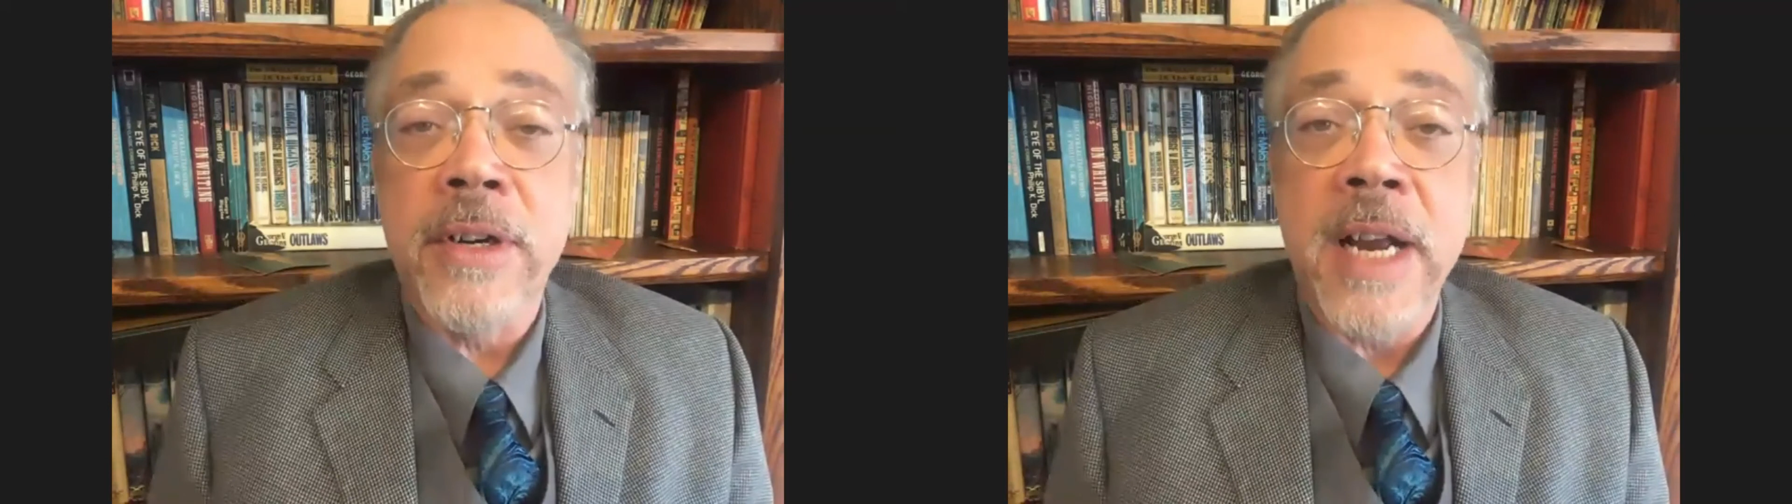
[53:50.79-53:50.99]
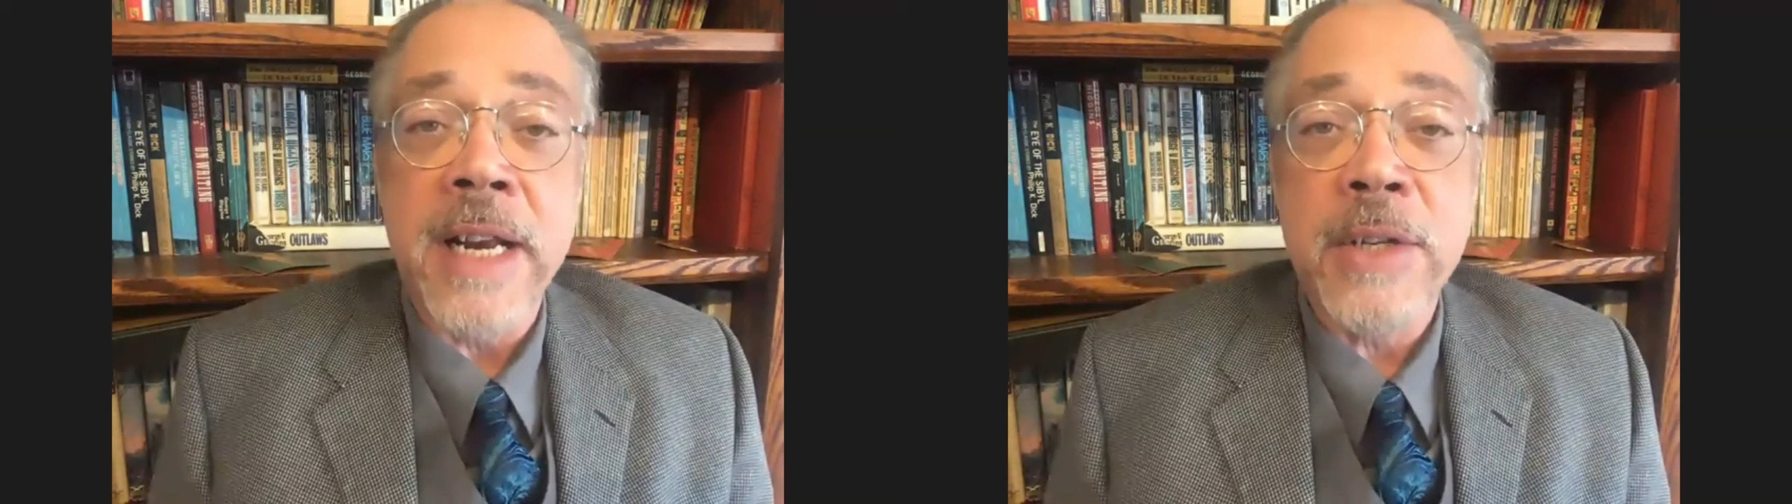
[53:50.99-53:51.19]

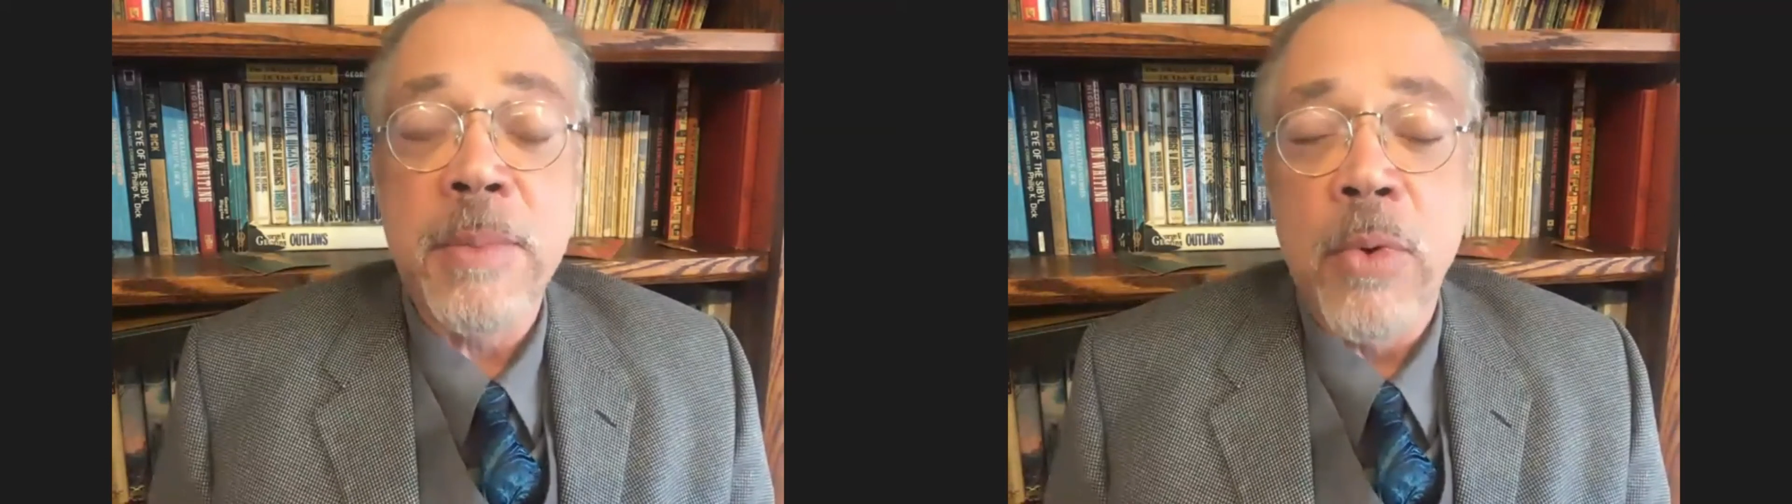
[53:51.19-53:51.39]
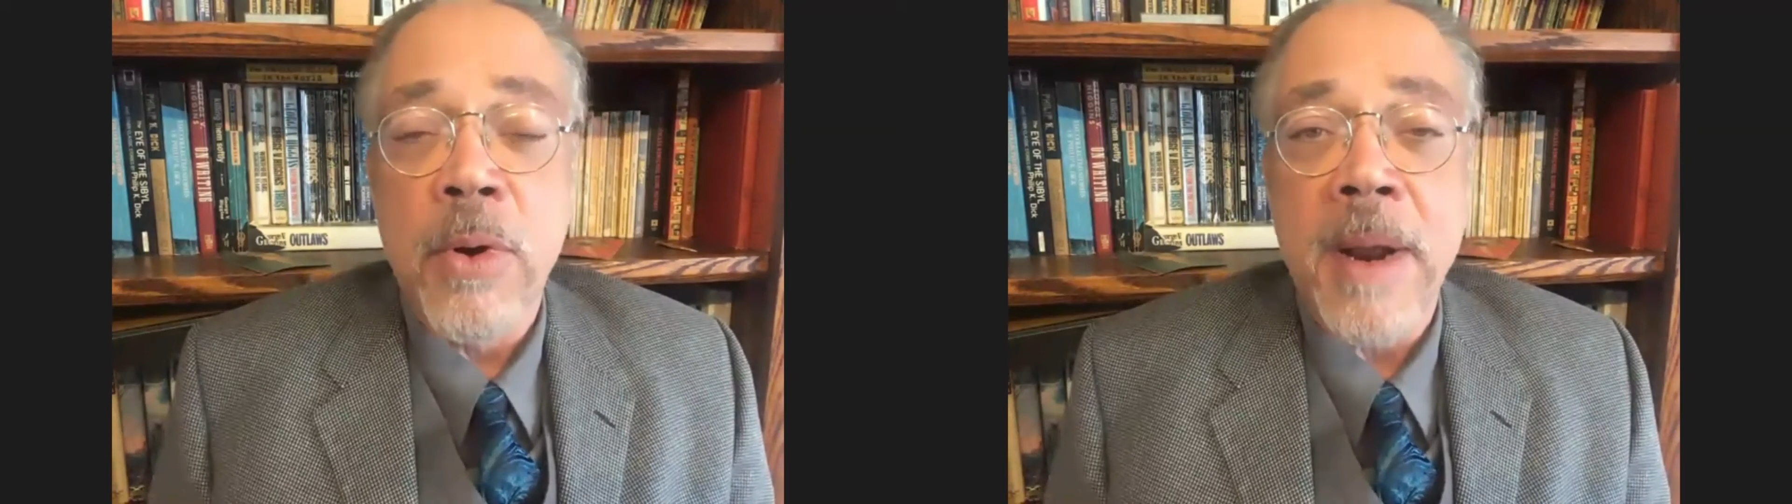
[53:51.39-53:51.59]
and it's
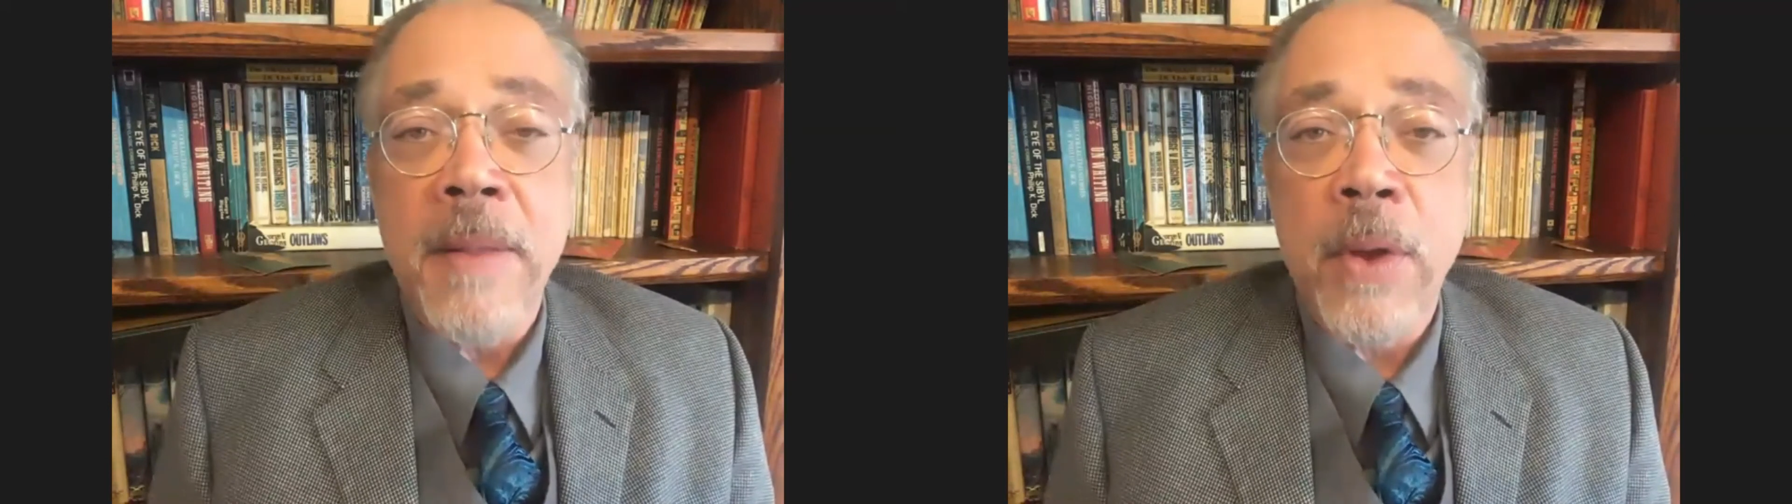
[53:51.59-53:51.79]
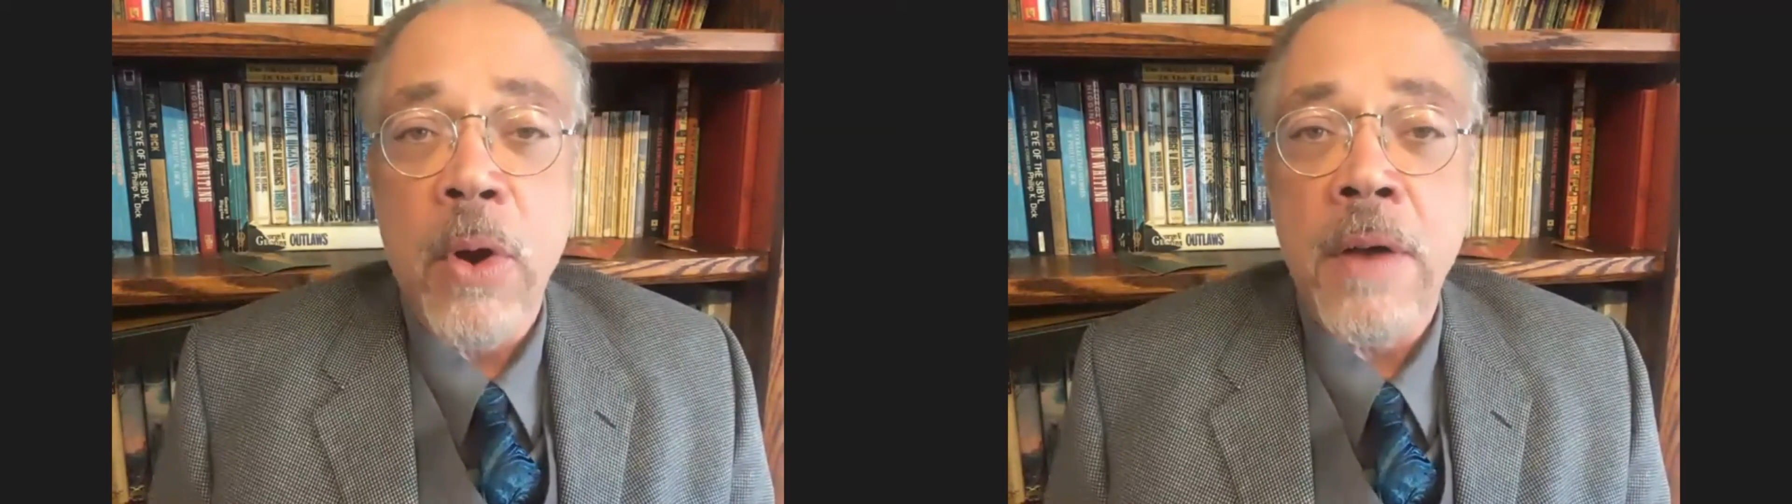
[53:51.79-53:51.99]
more about
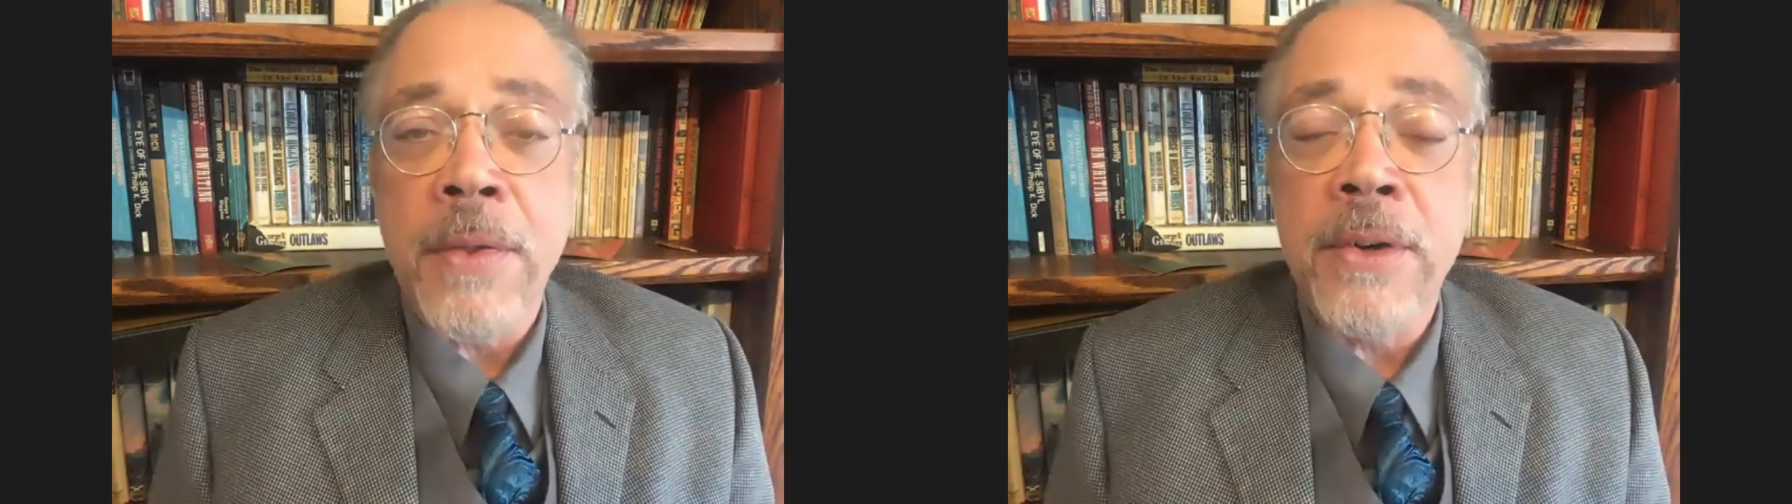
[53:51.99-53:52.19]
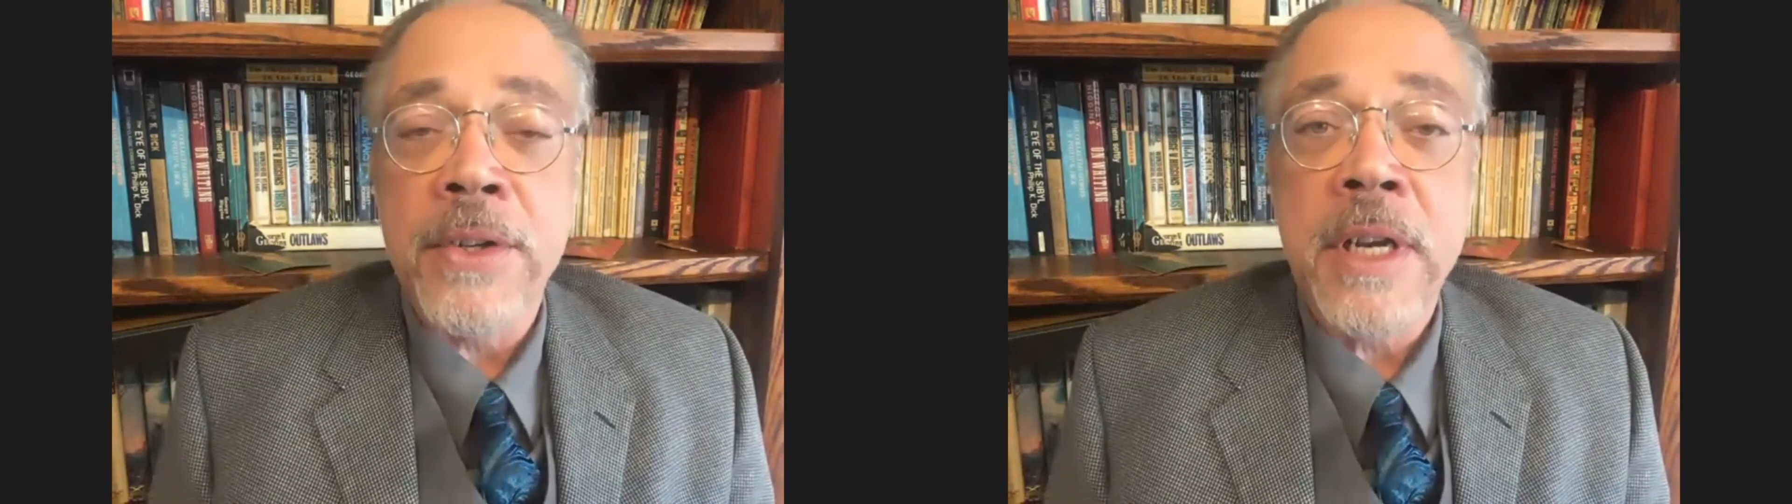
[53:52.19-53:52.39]
the
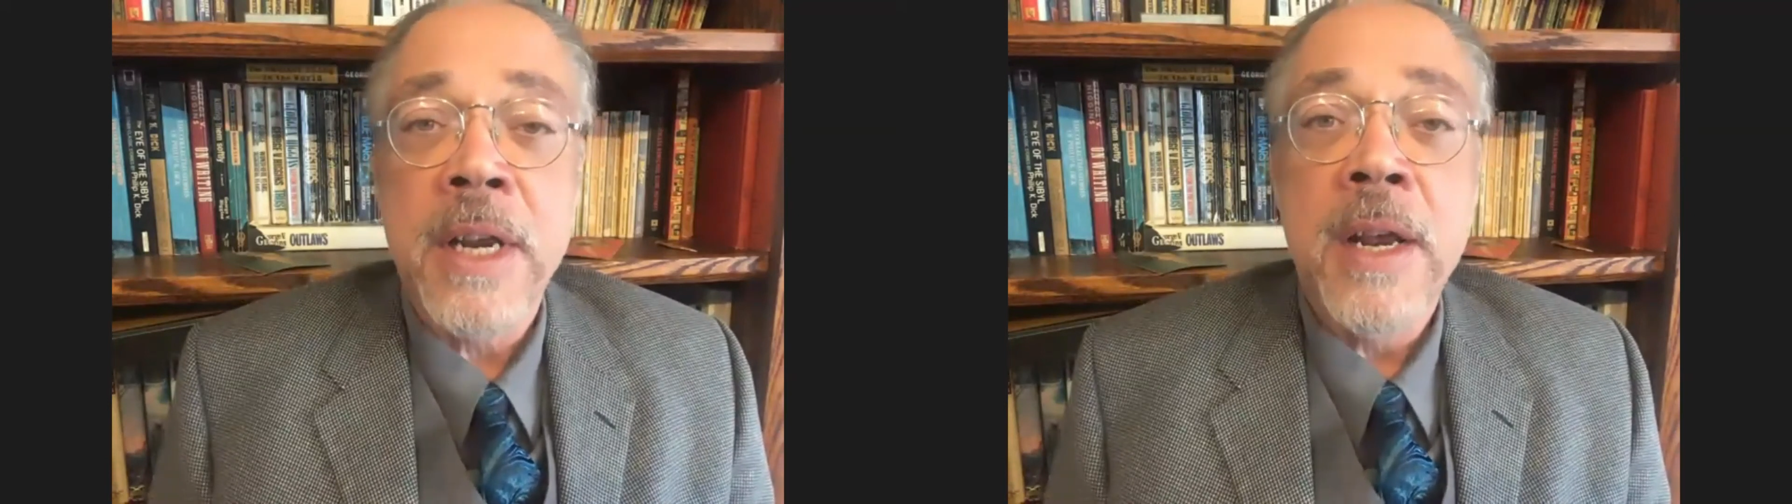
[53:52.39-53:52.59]
author's